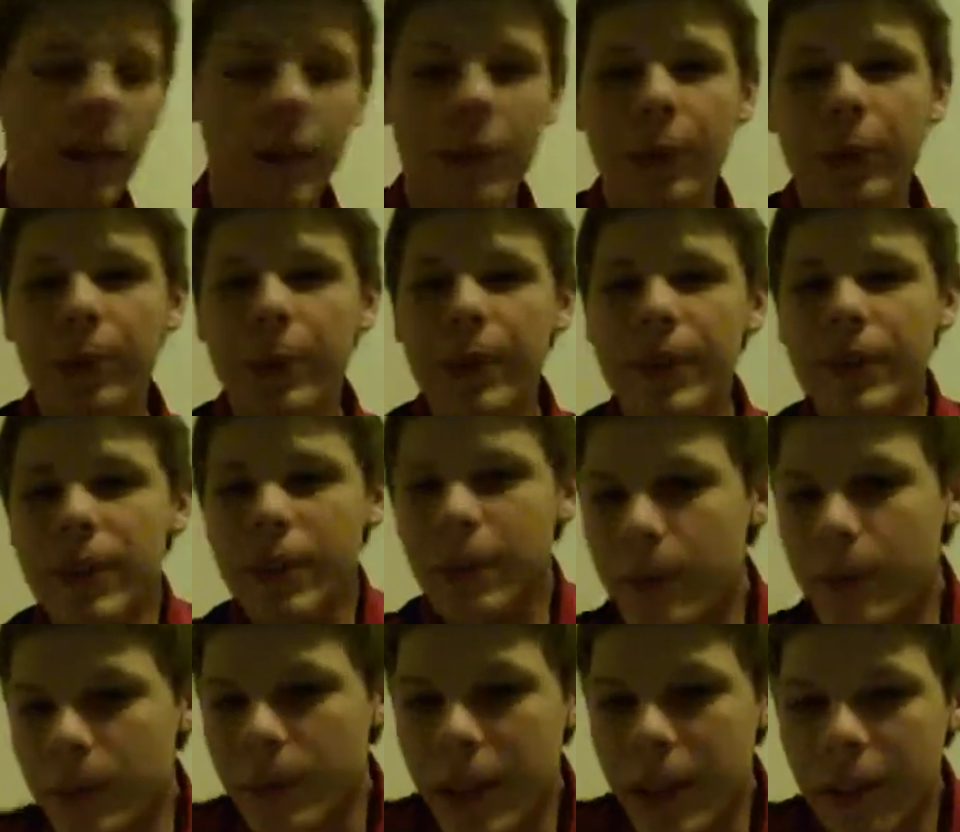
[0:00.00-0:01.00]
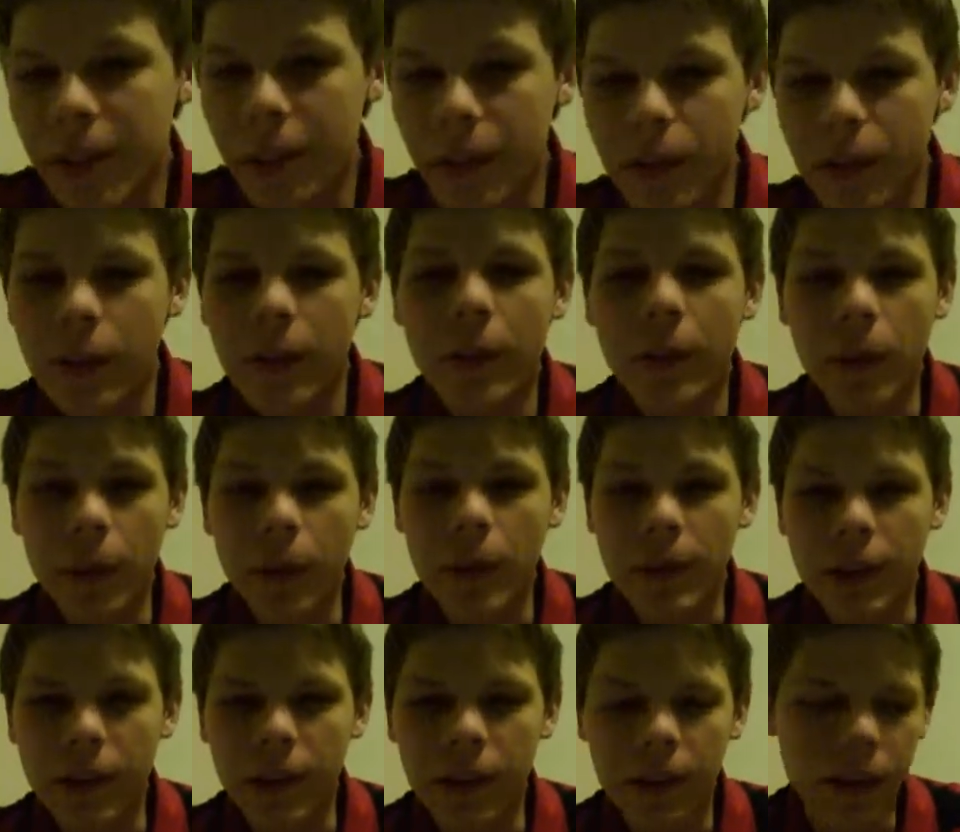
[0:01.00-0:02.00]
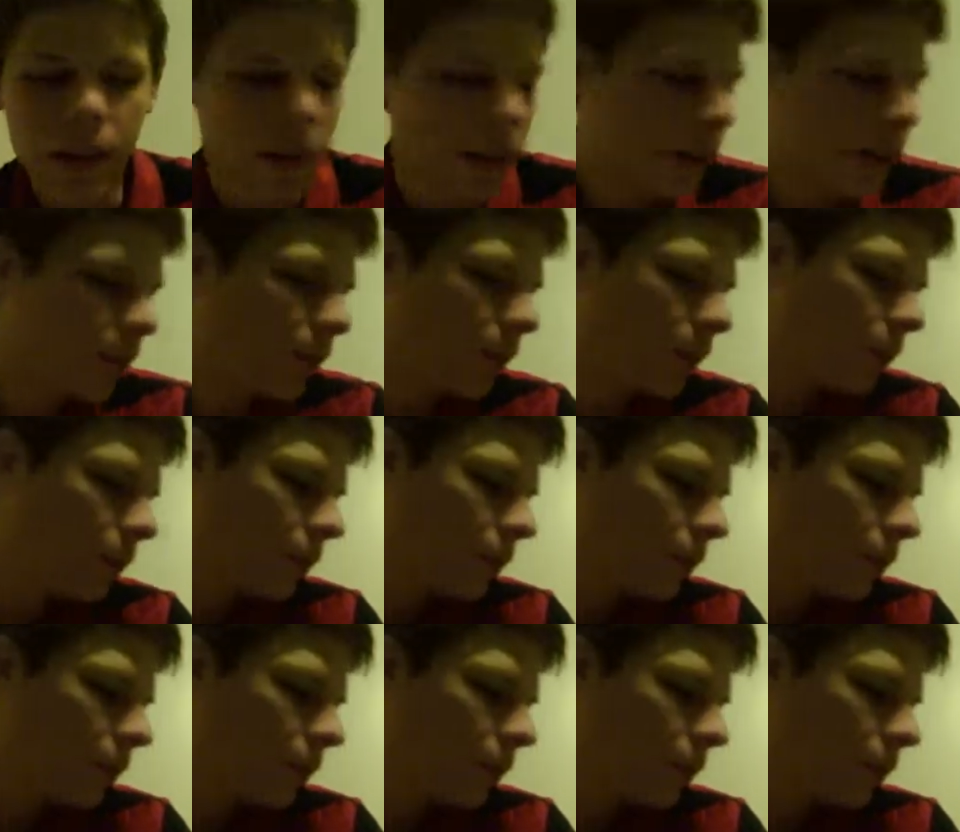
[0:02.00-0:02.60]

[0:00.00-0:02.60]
Ultimate see-through stealth, always a good thing.